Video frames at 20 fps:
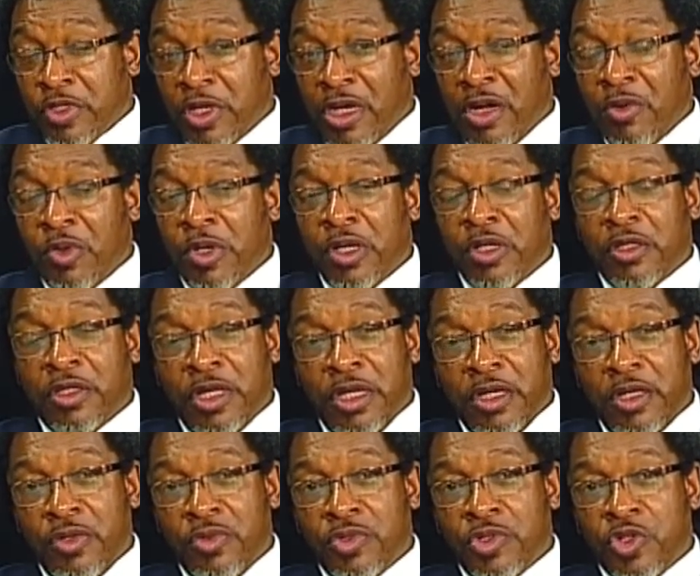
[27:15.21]
and I want to
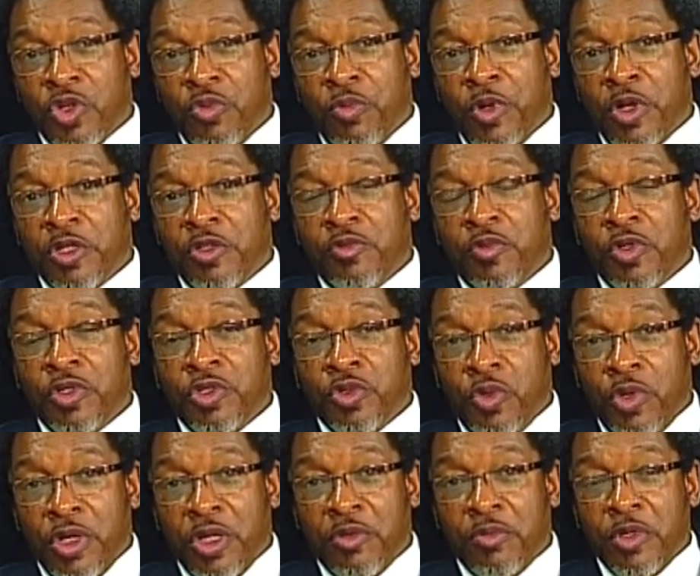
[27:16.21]
thank you so much for
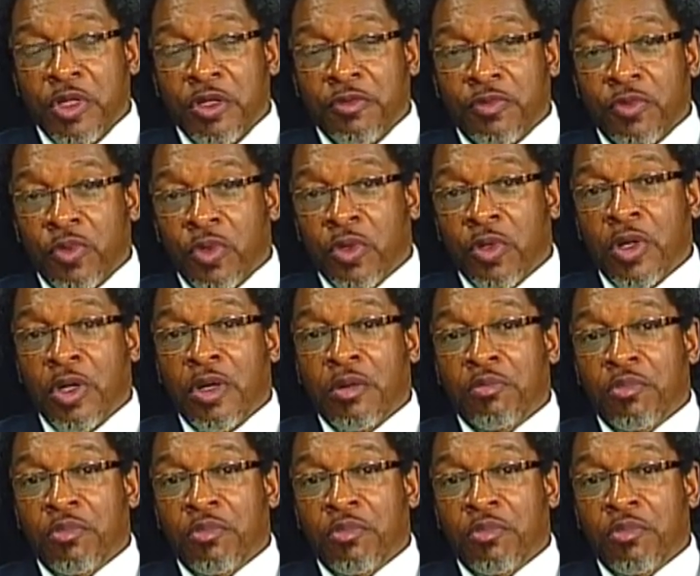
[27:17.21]
joining me for